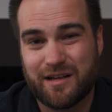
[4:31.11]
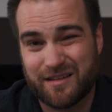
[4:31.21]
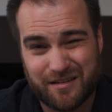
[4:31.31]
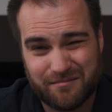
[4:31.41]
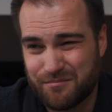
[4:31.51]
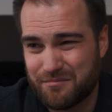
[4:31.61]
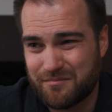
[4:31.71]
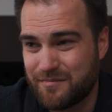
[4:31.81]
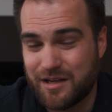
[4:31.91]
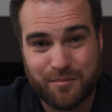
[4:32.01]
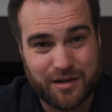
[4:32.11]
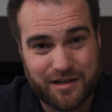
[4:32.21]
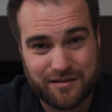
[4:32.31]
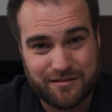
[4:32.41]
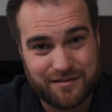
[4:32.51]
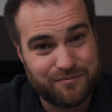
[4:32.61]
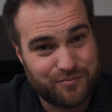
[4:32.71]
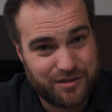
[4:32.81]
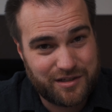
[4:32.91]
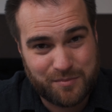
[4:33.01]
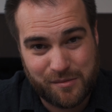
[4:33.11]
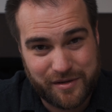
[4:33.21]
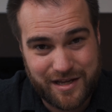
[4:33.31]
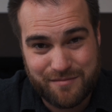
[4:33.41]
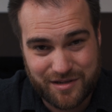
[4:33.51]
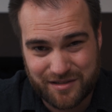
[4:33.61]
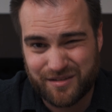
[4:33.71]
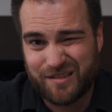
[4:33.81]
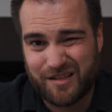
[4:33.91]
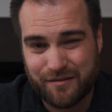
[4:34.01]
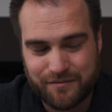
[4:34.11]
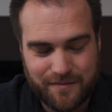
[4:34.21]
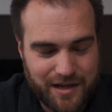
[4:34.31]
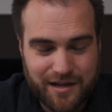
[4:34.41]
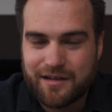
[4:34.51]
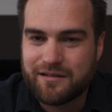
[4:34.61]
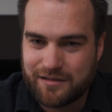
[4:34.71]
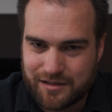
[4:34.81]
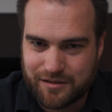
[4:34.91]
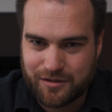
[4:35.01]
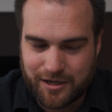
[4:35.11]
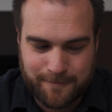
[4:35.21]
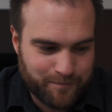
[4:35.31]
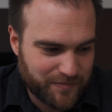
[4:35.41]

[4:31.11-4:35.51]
Not that anybody can really spell my name because it's tough. It's okay.